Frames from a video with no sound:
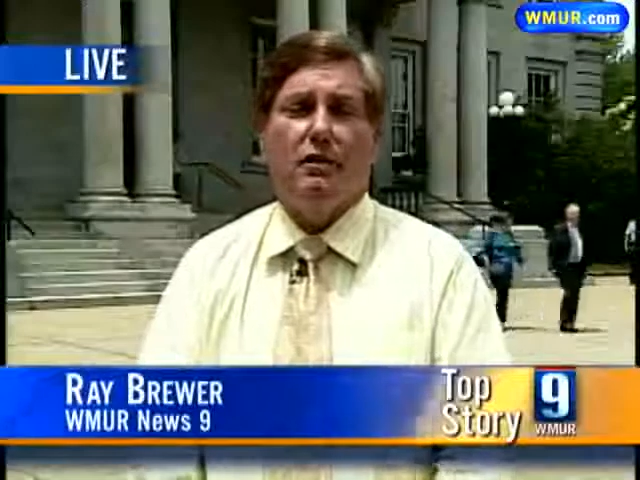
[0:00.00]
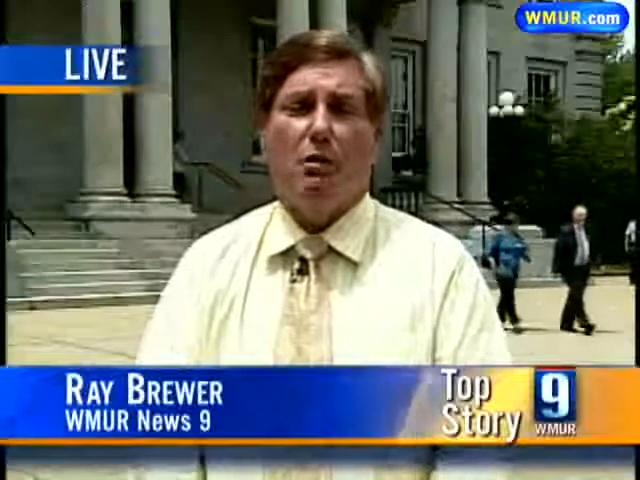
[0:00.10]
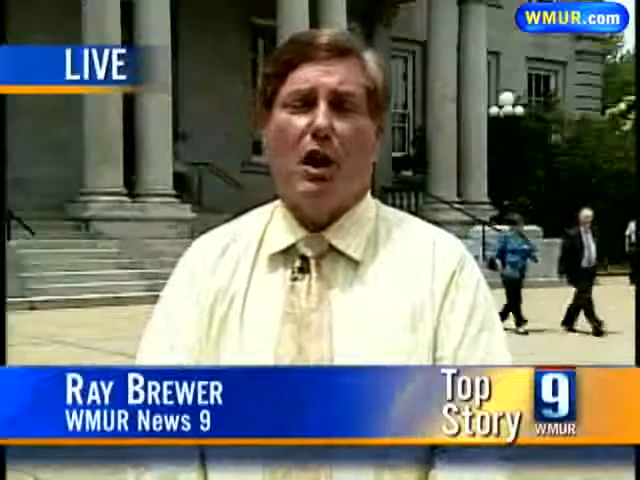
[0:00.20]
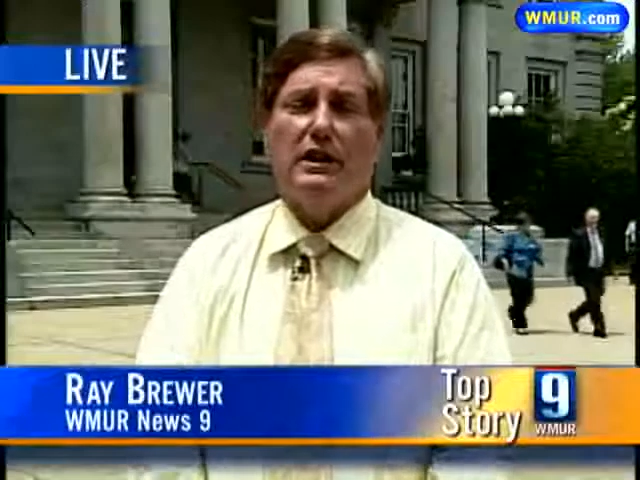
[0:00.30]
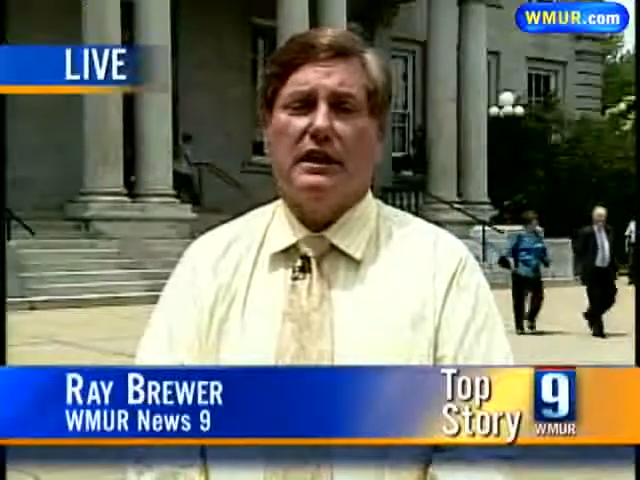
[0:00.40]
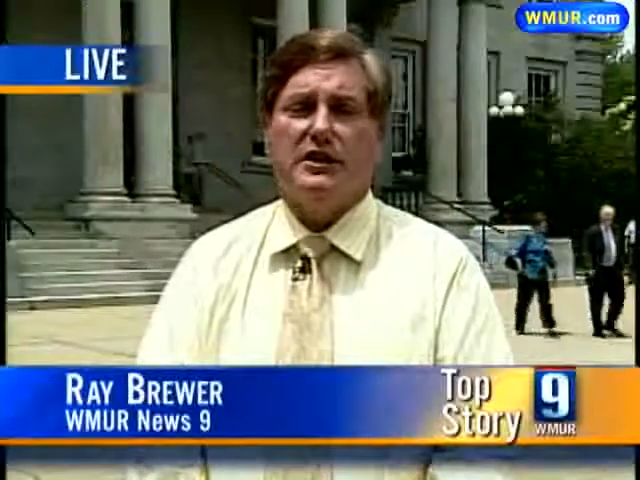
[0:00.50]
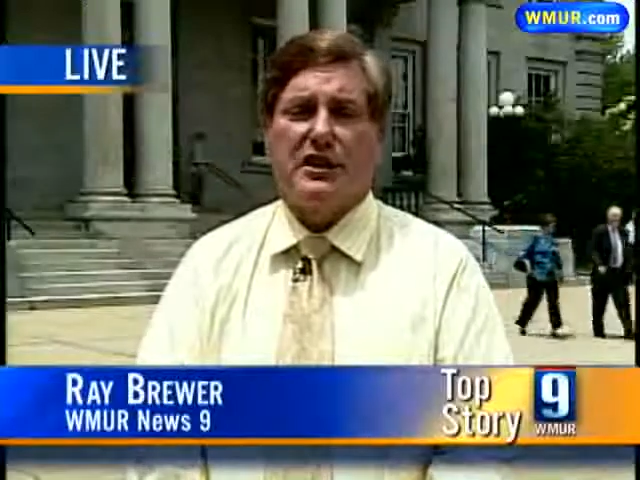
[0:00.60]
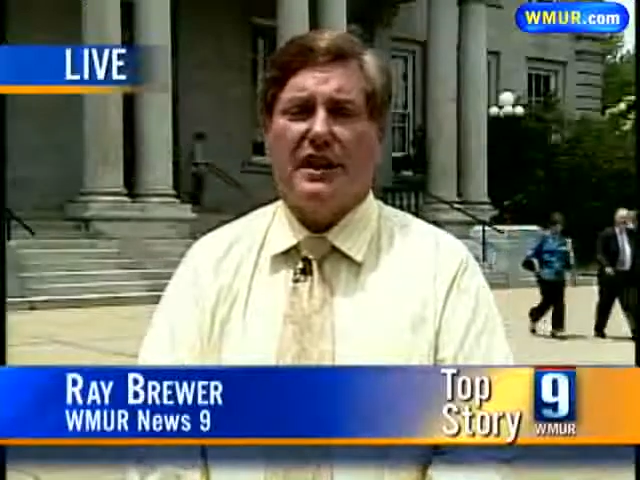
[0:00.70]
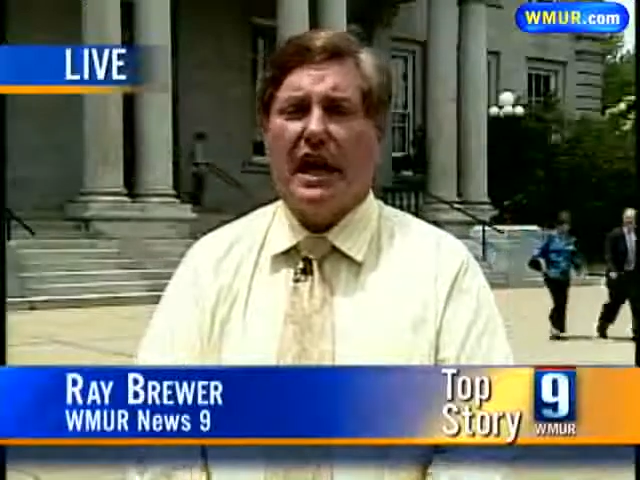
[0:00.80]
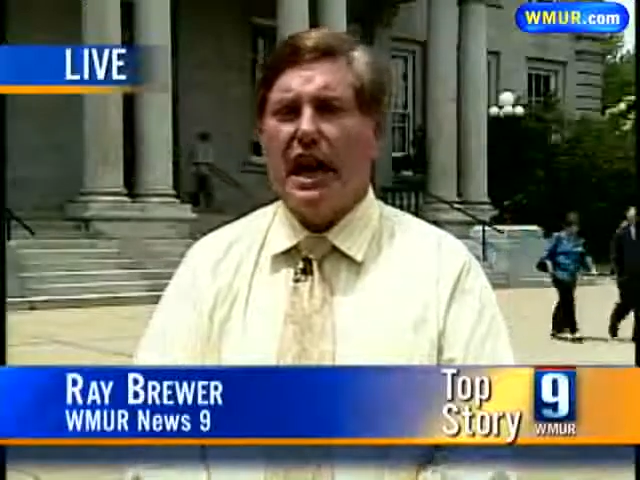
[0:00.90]
the ball is
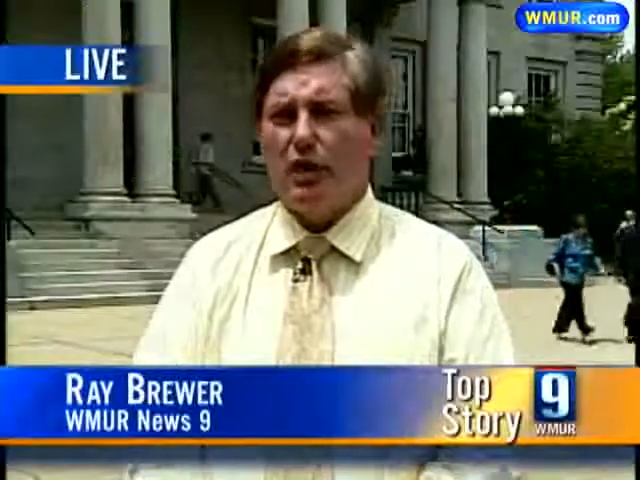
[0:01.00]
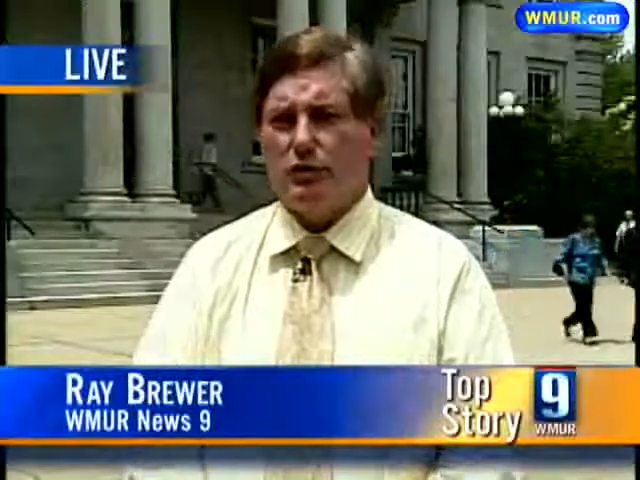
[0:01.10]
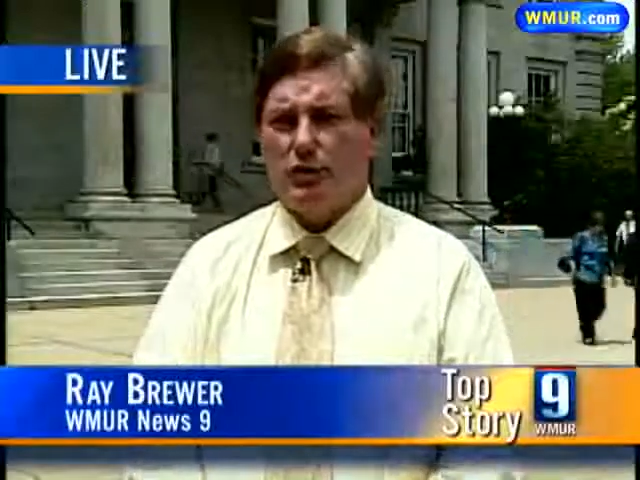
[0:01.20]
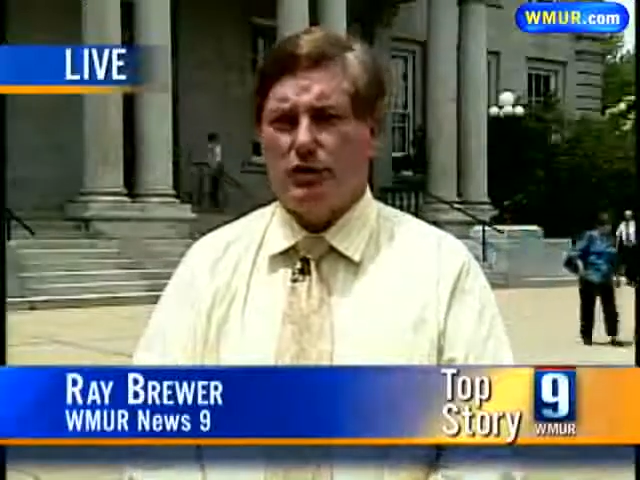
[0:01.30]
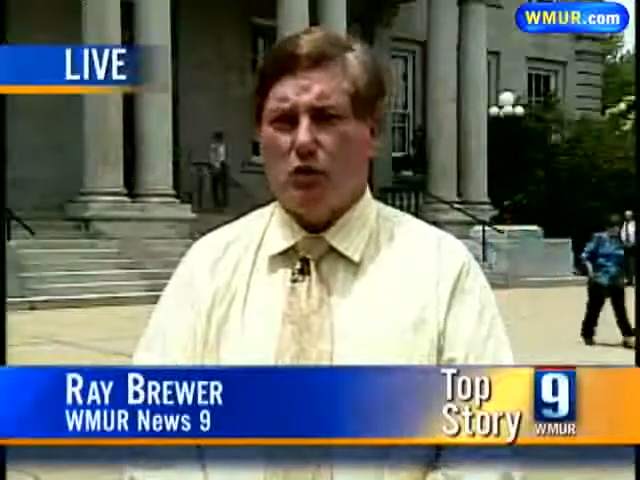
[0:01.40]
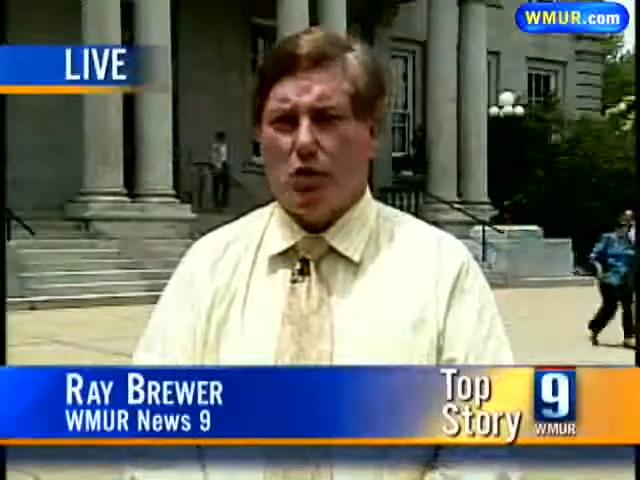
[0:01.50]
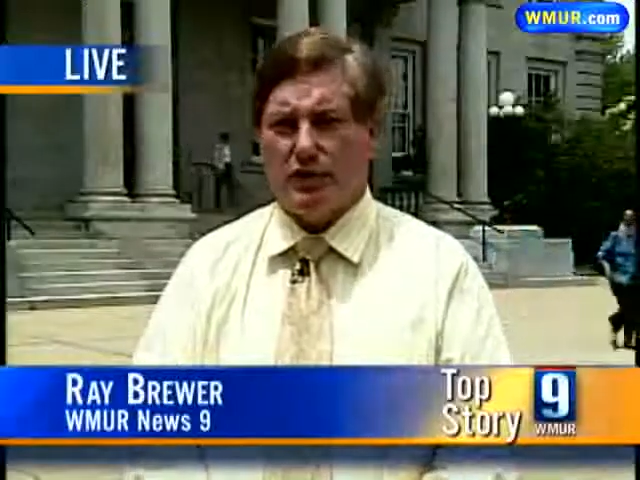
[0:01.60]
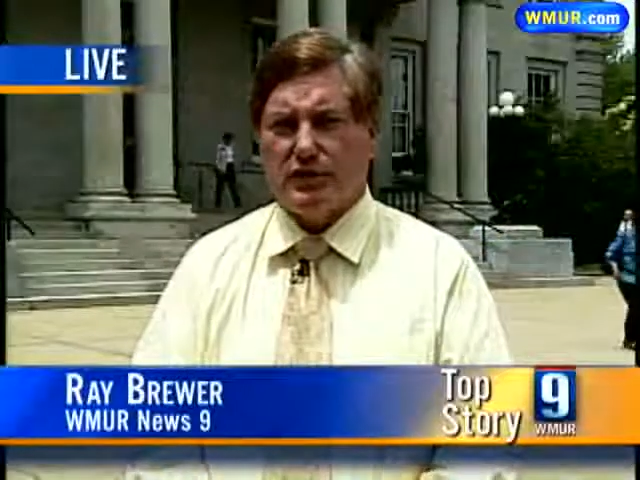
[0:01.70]
in the House's court.